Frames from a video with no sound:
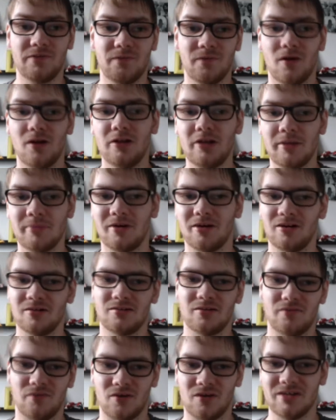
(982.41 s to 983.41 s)
volume or
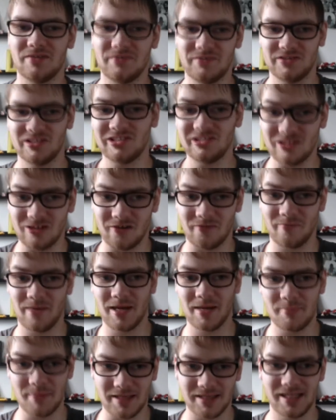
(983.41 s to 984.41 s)
the fourth season of
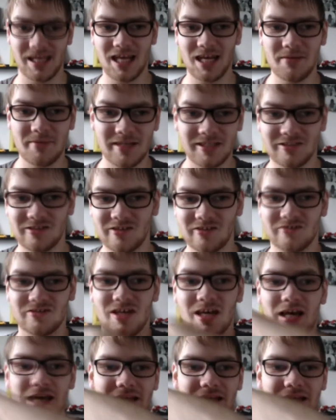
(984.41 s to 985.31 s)
Batman the Animated Series.